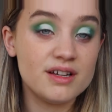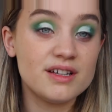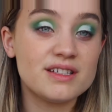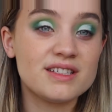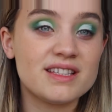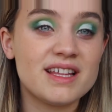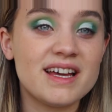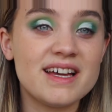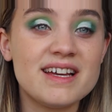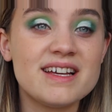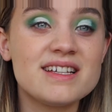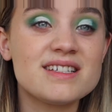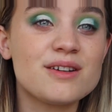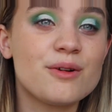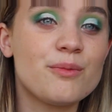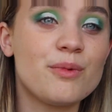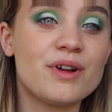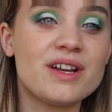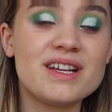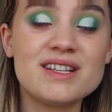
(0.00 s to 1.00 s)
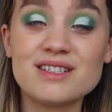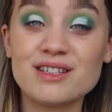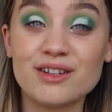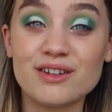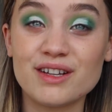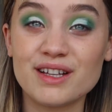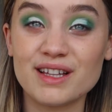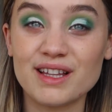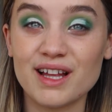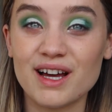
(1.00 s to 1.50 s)
So that is what it is
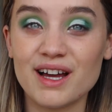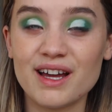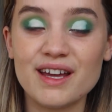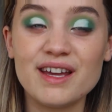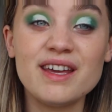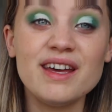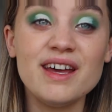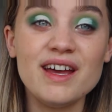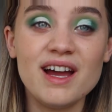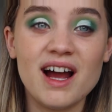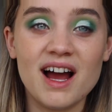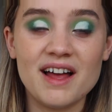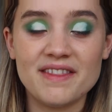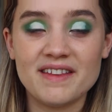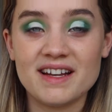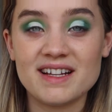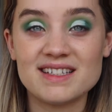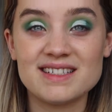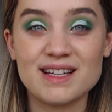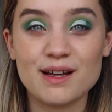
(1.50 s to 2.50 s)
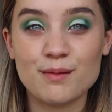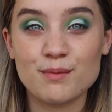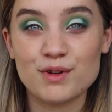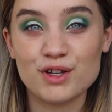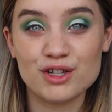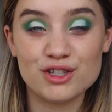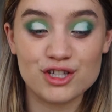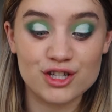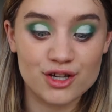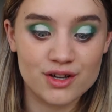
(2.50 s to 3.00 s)
looking like, and the next thing I'm
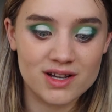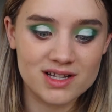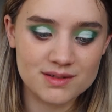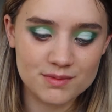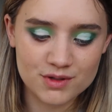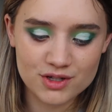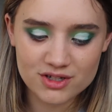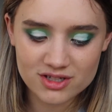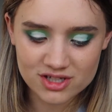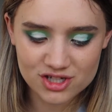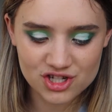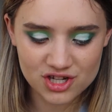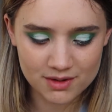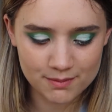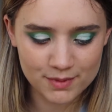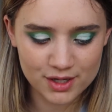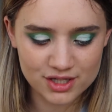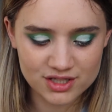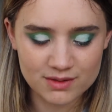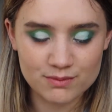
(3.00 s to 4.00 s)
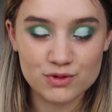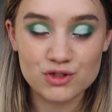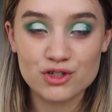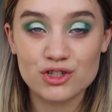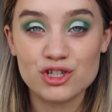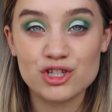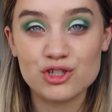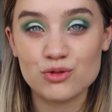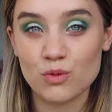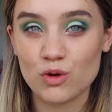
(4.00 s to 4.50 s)
going to do is I'm going to use a shimmer. So I'm just
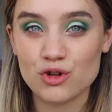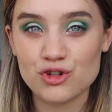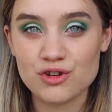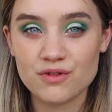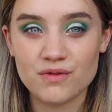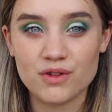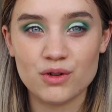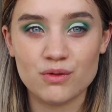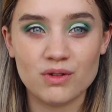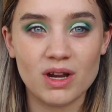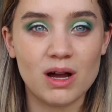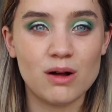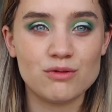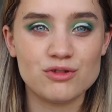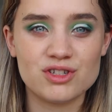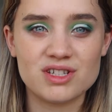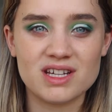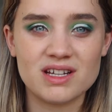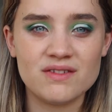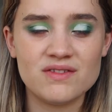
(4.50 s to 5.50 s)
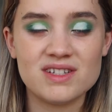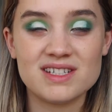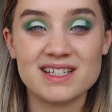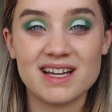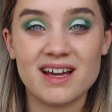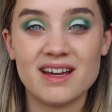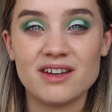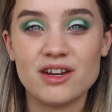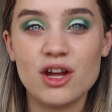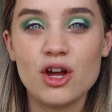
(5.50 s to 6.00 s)
going to swatch a few now, just kind of
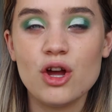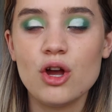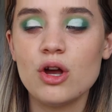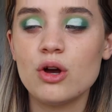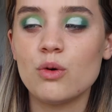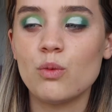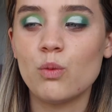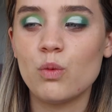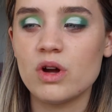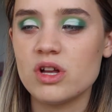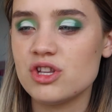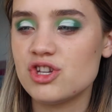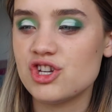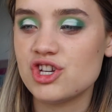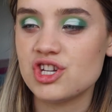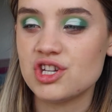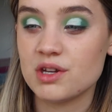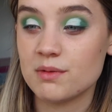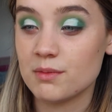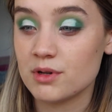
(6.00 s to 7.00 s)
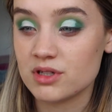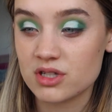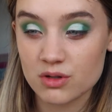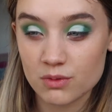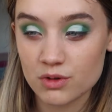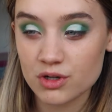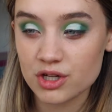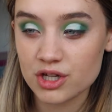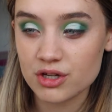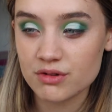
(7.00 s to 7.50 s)
decide which shimmers I
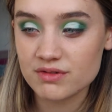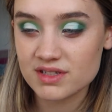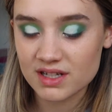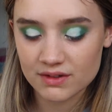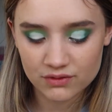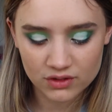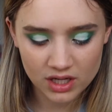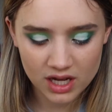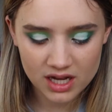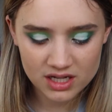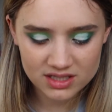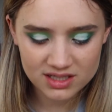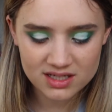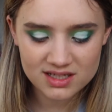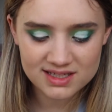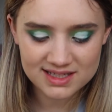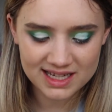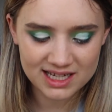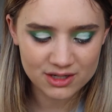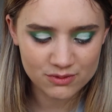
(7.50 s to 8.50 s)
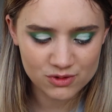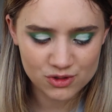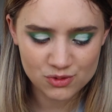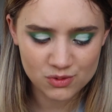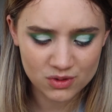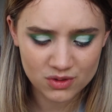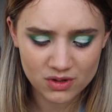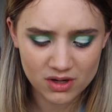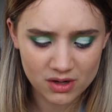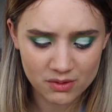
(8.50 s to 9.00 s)
want to use, because I've not actually decided which
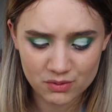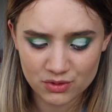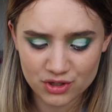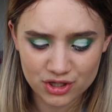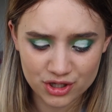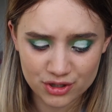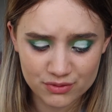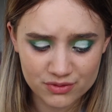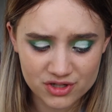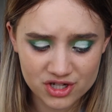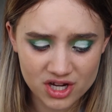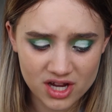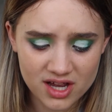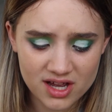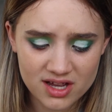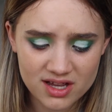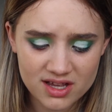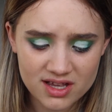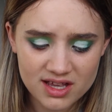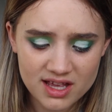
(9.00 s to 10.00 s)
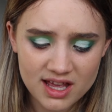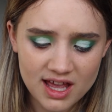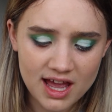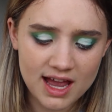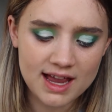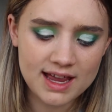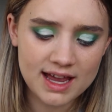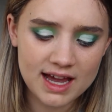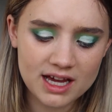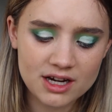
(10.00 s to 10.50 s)
one I want to use yet.
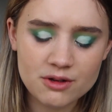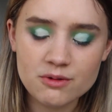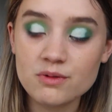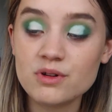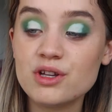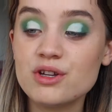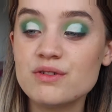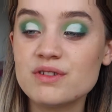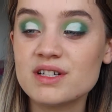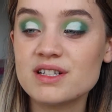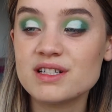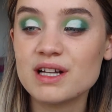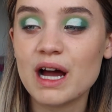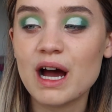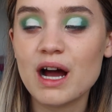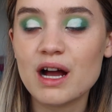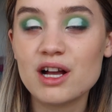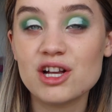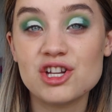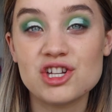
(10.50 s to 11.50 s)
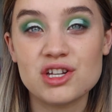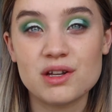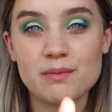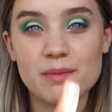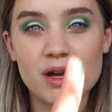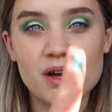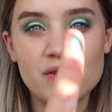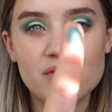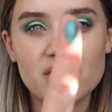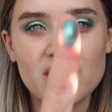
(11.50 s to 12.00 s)
I kind of want to use a darker
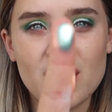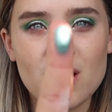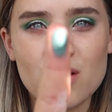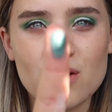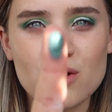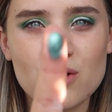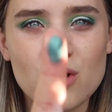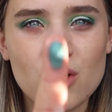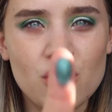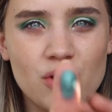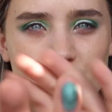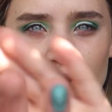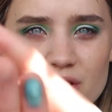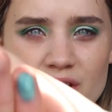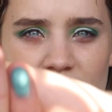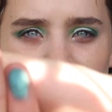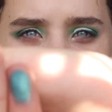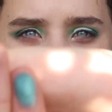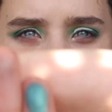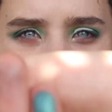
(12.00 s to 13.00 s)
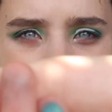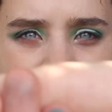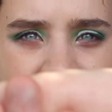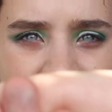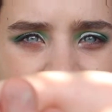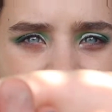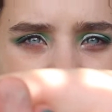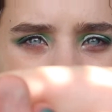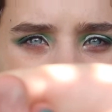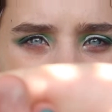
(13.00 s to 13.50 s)
shimmer for that outer corner,
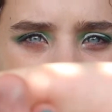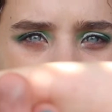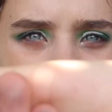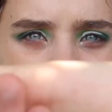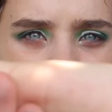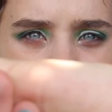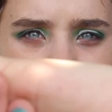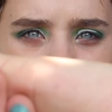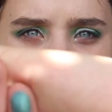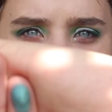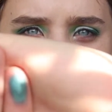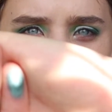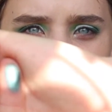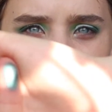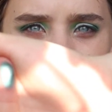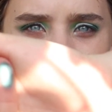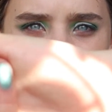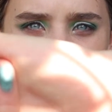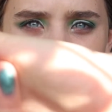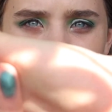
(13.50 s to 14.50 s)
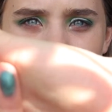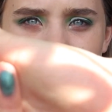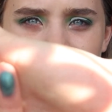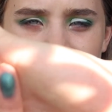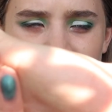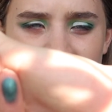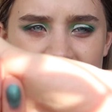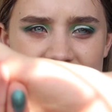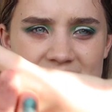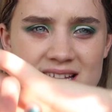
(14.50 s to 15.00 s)
so I kind of want to use that one, because that's quite a
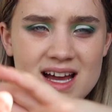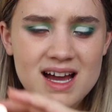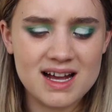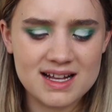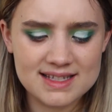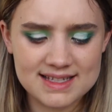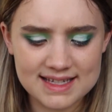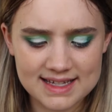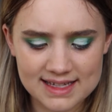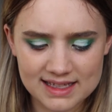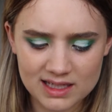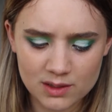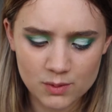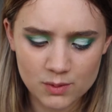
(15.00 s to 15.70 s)
nice dark tealy